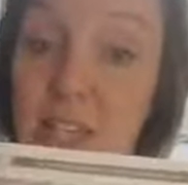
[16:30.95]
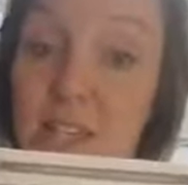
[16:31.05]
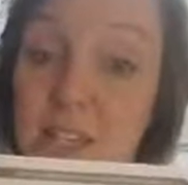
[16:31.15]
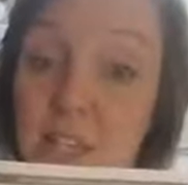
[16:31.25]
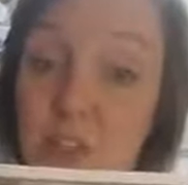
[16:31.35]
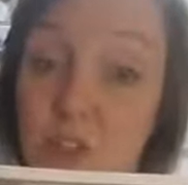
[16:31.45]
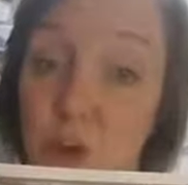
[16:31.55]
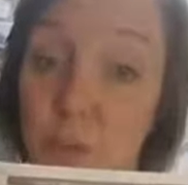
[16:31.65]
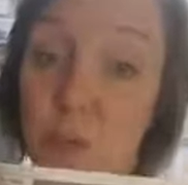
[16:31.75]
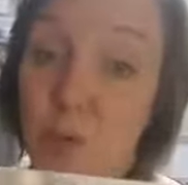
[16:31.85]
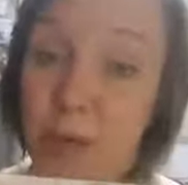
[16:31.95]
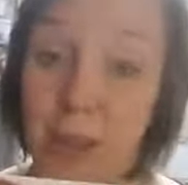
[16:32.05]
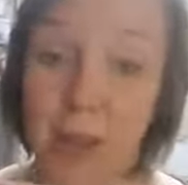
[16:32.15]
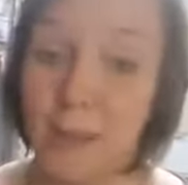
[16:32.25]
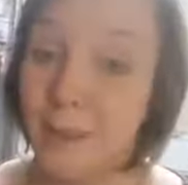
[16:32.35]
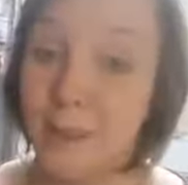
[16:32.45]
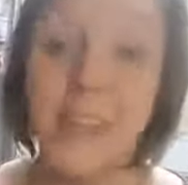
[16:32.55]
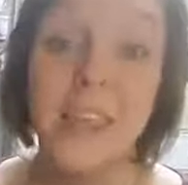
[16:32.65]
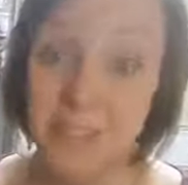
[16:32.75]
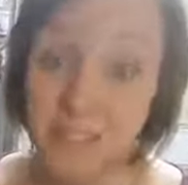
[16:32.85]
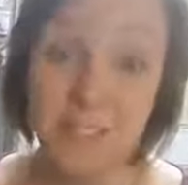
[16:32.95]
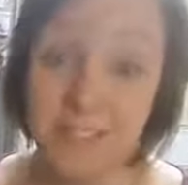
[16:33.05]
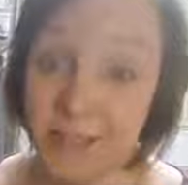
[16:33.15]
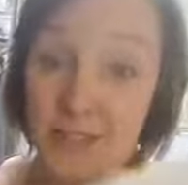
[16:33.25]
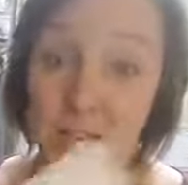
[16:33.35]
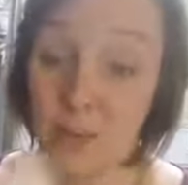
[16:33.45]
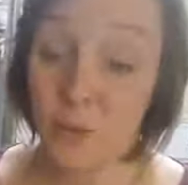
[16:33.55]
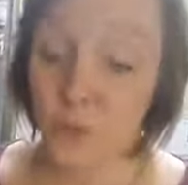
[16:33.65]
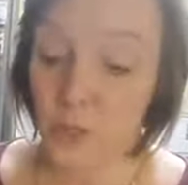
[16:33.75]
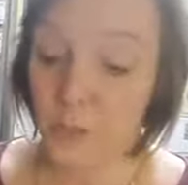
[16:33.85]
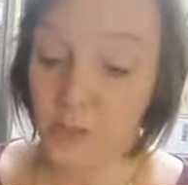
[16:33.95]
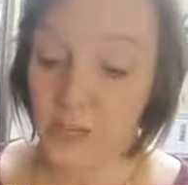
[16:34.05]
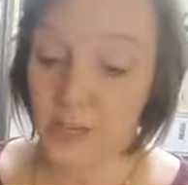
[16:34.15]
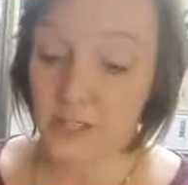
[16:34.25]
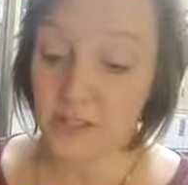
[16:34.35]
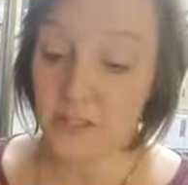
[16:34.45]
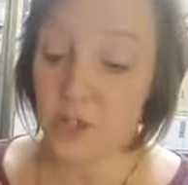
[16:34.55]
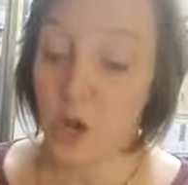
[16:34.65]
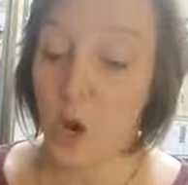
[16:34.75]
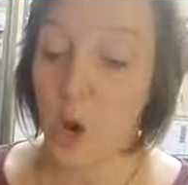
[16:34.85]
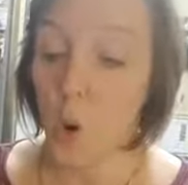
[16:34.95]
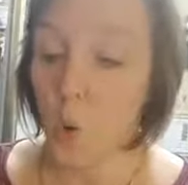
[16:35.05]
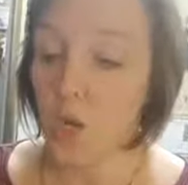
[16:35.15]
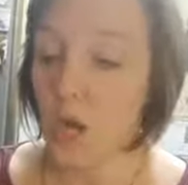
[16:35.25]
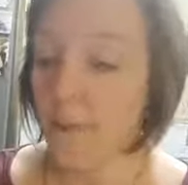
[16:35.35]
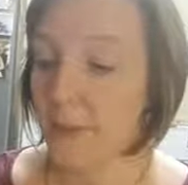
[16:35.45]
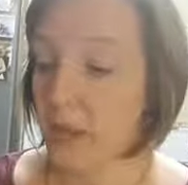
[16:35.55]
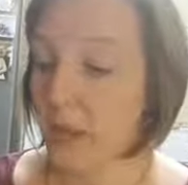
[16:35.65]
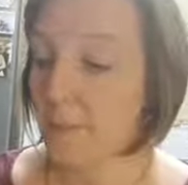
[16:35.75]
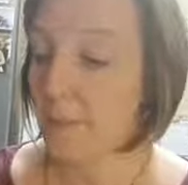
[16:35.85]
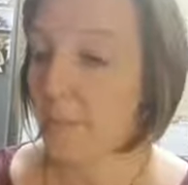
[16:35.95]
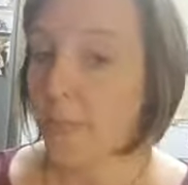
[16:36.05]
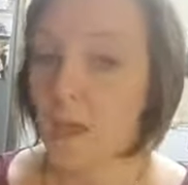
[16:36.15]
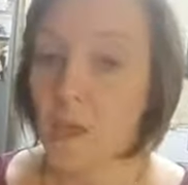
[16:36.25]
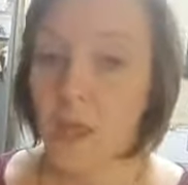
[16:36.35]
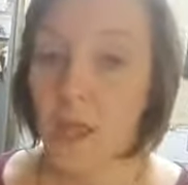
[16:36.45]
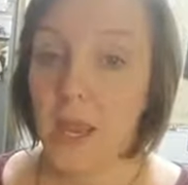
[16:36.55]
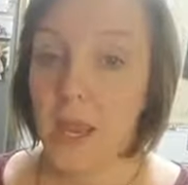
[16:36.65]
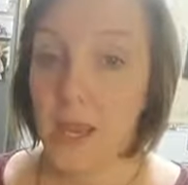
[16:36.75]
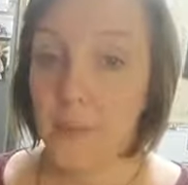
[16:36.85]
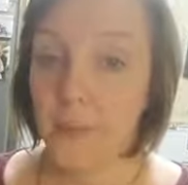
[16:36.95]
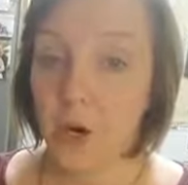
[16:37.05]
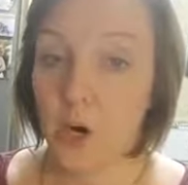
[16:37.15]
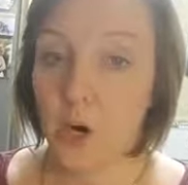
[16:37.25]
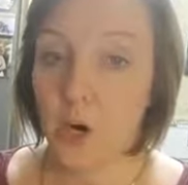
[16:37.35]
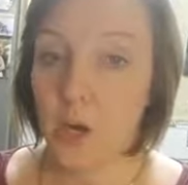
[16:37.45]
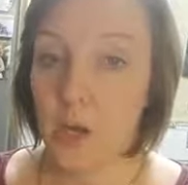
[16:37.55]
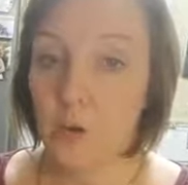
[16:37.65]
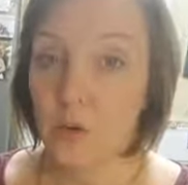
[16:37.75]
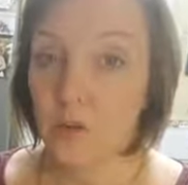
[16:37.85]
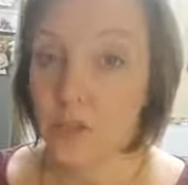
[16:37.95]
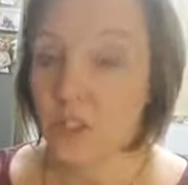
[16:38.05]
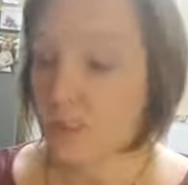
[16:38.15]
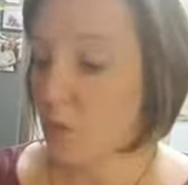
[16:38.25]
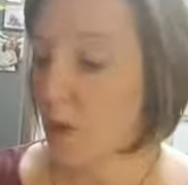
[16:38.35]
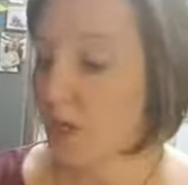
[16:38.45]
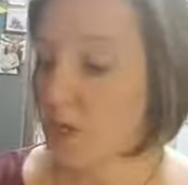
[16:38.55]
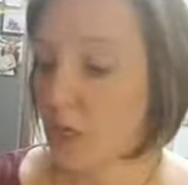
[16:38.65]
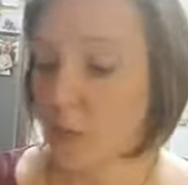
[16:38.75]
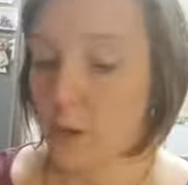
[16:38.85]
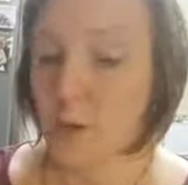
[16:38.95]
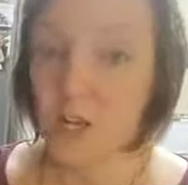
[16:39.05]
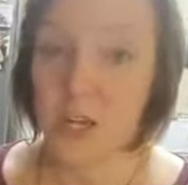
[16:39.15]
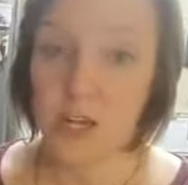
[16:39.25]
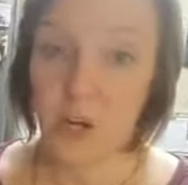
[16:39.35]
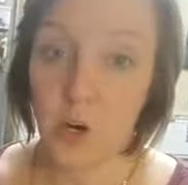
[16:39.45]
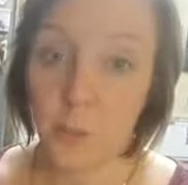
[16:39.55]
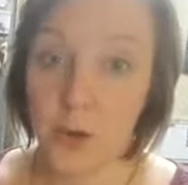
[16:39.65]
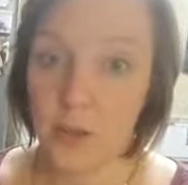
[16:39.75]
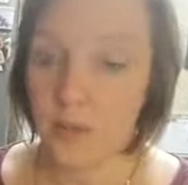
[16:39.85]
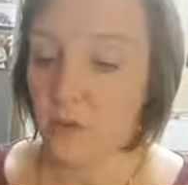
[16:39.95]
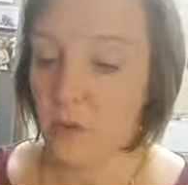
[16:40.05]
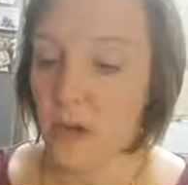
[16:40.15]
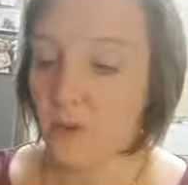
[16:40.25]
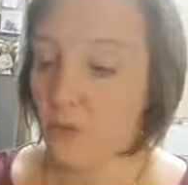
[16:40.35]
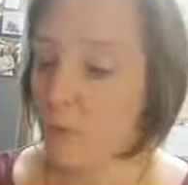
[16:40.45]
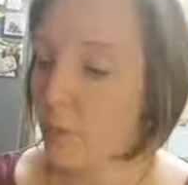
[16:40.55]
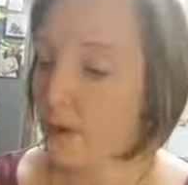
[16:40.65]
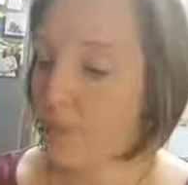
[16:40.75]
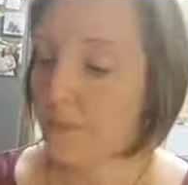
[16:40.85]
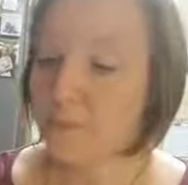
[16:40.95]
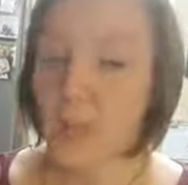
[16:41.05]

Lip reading: Easy strawberry shortcake. It is easy. It really, really is so yummy. Amber, I don't know if she's still watching, but we did it at her party the other night if you were watching.